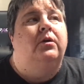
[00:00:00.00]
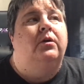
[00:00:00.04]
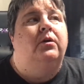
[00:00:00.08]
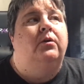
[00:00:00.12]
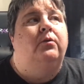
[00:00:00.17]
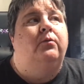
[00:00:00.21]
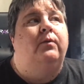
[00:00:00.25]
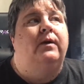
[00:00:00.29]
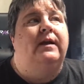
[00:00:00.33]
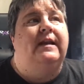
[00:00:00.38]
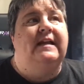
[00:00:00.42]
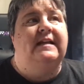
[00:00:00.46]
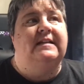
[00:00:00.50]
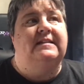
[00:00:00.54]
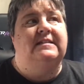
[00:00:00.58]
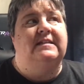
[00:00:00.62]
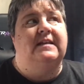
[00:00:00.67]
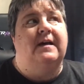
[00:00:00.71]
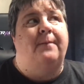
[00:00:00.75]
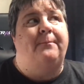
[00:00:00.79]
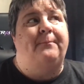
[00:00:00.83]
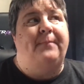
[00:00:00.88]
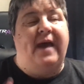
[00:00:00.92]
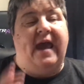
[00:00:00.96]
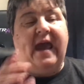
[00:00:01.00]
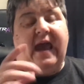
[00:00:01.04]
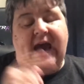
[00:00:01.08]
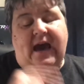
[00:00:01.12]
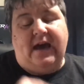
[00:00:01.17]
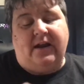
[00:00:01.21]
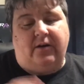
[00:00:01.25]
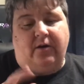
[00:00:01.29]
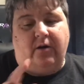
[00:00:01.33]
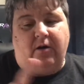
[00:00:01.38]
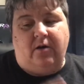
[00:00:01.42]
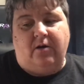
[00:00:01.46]
it's a
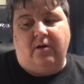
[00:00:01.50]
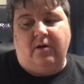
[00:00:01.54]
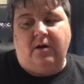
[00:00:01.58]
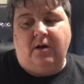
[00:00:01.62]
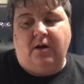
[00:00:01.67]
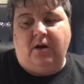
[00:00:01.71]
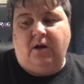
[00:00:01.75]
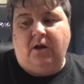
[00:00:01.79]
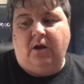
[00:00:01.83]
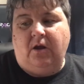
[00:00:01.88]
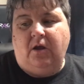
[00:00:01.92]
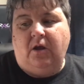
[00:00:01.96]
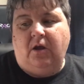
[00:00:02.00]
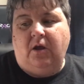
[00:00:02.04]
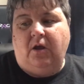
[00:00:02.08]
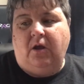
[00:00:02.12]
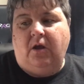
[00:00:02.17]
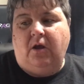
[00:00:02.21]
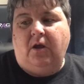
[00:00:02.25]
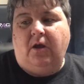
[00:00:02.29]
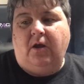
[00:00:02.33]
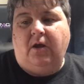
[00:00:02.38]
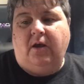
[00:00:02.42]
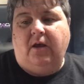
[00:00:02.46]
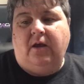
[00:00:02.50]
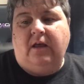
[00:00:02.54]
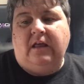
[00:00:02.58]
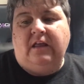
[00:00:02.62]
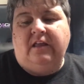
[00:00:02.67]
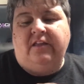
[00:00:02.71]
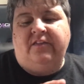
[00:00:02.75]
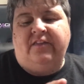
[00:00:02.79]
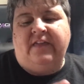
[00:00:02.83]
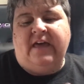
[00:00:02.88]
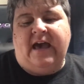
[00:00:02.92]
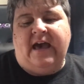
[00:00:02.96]
pattern
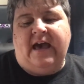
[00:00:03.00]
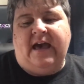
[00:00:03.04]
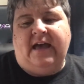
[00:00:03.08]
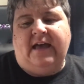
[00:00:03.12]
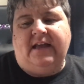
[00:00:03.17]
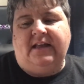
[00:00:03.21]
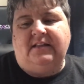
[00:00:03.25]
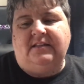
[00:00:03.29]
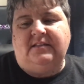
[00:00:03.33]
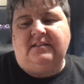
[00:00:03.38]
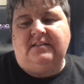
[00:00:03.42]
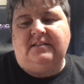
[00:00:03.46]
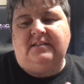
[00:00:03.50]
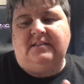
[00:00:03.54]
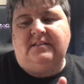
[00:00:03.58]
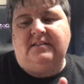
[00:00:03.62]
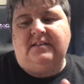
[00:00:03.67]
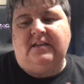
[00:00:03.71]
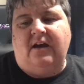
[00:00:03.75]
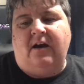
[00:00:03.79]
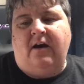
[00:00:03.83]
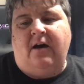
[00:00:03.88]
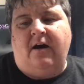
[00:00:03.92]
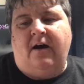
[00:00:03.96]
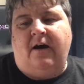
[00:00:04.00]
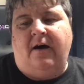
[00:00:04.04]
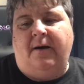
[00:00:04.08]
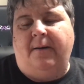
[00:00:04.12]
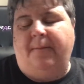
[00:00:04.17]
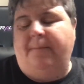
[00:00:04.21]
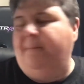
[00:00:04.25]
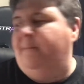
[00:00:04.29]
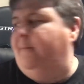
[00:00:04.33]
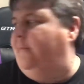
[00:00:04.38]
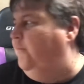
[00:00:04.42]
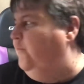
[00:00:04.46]
that's,
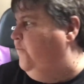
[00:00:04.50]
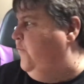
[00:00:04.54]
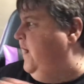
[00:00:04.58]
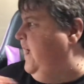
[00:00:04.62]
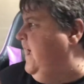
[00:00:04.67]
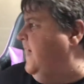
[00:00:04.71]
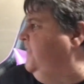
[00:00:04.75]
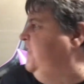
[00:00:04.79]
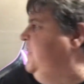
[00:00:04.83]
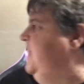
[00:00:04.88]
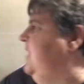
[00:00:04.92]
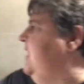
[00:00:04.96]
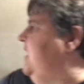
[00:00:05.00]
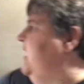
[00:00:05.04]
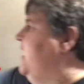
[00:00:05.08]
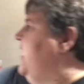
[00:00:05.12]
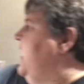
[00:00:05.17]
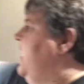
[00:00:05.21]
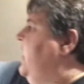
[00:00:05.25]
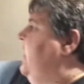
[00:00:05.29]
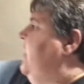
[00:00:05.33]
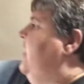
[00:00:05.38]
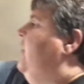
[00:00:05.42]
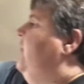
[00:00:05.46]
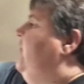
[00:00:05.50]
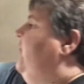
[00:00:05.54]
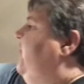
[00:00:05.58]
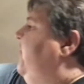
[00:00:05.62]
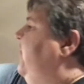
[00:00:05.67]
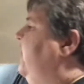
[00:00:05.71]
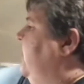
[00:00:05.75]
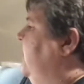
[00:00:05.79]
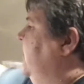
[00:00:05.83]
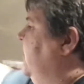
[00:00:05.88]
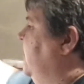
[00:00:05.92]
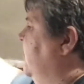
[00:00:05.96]
wait, I think I have,
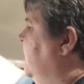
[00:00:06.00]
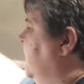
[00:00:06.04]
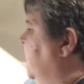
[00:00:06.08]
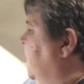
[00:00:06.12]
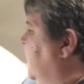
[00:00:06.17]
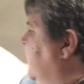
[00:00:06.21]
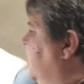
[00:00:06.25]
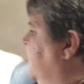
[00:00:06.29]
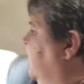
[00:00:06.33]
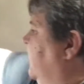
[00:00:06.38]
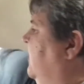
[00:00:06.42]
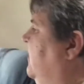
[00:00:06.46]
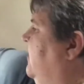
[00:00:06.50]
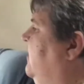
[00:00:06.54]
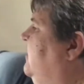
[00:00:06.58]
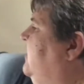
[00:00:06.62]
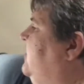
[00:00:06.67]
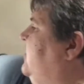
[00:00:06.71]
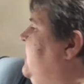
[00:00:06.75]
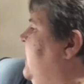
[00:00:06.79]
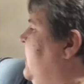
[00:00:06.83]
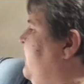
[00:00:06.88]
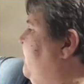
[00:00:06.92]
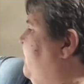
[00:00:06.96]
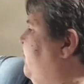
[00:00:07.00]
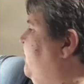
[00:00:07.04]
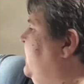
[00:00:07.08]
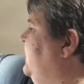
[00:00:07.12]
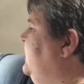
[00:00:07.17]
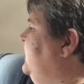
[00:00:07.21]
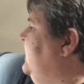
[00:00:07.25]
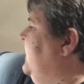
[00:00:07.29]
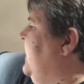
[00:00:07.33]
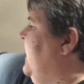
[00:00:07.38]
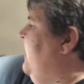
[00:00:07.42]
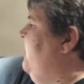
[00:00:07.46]
should I print
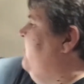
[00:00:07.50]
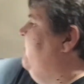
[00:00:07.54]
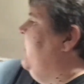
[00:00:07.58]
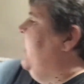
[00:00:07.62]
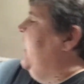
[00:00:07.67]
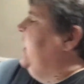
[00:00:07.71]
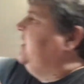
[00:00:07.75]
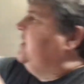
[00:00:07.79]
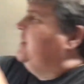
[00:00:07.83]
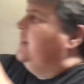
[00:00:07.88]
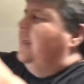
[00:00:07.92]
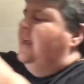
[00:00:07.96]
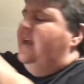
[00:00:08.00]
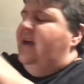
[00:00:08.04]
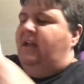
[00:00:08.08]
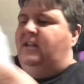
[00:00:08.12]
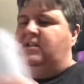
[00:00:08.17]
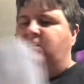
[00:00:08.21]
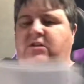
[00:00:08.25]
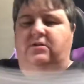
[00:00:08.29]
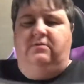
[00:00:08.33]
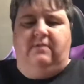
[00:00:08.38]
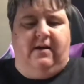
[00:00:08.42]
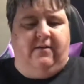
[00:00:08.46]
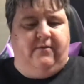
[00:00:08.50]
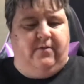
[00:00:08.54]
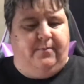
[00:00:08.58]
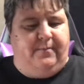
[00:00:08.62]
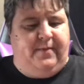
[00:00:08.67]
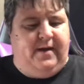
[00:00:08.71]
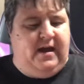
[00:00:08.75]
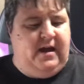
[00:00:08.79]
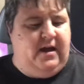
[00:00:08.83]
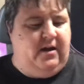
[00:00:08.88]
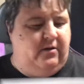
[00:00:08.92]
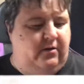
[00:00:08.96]
it out? I think I do have a
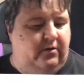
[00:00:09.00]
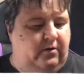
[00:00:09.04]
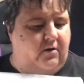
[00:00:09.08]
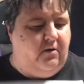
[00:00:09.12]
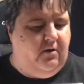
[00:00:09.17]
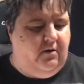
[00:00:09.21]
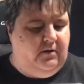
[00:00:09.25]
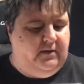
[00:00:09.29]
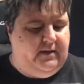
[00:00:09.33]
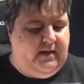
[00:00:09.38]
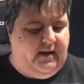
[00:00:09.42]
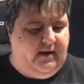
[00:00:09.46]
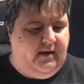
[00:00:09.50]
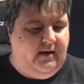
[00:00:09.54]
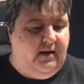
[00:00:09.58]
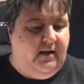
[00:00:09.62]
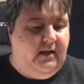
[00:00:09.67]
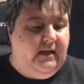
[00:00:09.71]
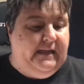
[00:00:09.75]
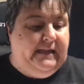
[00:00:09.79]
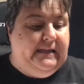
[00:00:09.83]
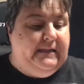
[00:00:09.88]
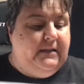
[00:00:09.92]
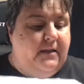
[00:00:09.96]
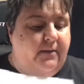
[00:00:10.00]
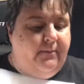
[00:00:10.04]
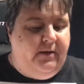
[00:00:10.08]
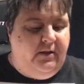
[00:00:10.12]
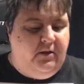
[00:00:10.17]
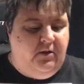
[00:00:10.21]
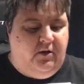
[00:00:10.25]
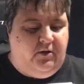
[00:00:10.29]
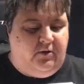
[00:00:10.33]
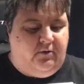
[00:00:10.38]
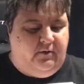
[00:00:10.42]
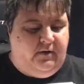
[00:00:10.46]
pattern. Hold on. Let me
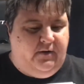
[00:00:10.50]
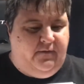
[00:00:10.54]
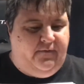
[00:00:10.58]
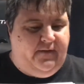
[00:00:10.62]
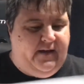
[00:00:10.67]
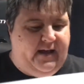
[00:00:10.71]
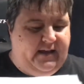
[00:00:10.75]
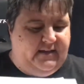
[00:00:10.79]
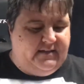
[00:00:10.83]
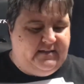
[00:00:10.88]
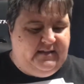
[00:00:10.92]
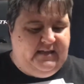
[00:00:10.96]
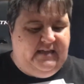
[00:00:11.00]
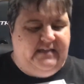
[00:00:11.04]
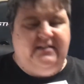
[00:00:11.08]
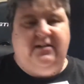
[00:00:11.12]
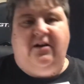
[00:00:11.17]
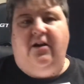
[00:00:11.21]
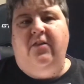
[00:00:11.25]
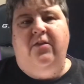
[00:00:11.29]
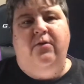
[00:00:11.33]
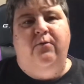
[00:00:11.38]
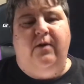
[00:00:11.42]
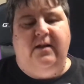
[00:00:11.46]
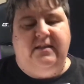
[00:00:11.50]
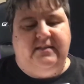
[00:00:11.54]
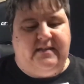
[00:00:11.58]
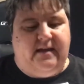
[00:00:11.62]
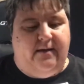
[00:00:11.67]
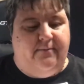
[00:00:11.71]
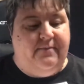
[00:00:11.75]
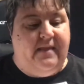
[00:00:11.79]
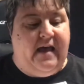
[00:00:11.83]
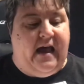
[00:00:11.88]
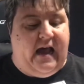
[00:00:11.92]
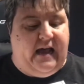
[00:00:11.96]
look real fast. These are all the ones I
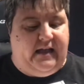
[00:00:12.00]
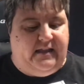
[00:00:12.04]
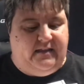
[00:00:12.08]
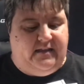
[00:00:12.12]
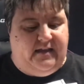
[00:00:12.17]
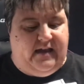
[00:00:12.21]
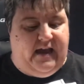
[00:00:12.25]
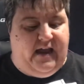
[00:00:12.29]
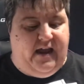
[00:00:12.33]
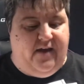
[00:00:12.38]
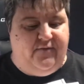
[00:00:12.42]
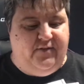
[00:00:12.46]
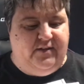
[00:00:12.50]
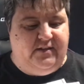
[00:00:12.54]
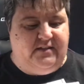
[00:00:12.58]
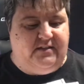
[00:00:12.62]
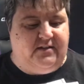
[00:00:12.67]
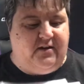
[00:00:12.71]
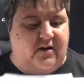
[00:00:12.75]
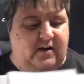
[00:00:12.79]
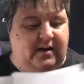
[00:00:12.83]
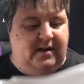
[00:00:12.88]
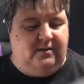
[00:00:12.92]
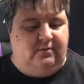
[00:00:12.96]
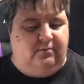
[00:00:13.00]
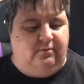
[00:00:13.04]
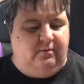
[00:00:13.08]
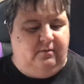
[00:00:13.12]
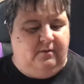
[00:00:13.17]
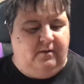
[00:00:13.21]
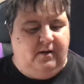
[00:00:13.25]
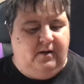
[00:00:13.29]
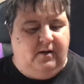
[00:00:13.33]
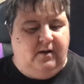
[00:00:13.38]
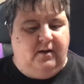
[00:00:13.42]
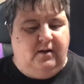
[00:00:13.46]
haven't started,
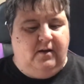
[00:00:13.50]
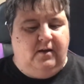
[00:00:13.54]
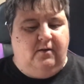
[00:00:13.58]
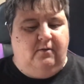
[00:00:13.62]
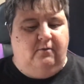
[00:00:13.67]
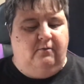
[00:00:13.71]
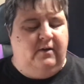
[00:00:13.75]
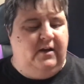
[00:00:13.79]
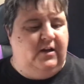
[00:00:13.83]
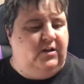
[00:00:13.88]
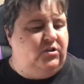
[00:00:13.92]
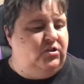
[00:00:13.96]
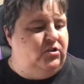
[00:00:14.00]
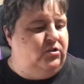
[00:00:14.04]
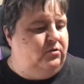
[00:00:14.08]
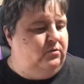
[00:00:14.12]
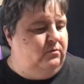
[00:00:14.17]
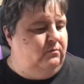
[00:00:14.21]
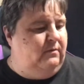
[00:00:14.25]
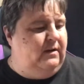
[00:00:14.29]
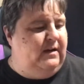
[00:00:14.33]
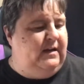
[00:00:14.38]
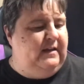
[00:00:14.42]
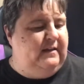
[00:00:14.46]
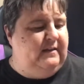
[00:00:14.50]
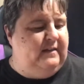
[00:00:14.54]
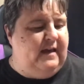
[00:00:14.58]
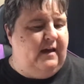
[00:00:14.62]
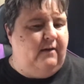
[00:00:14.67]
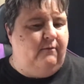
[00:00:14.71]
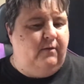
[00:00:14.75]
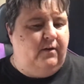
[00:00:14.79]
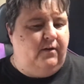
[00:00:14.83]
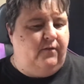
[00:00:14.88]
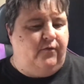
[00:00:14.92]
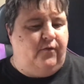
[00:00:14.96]
which we need
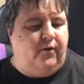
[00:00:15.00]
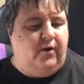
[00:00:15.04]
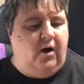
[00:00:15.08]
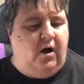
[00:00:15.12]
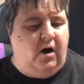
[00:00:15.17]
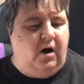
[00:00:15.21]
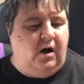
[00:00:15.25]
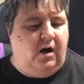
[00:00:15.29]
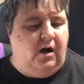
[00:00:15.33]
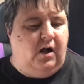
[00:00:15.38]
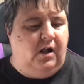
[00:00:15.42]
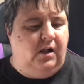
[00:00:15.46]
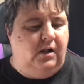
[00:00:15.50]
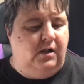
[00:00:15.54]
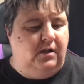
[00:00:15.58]
that one for haul.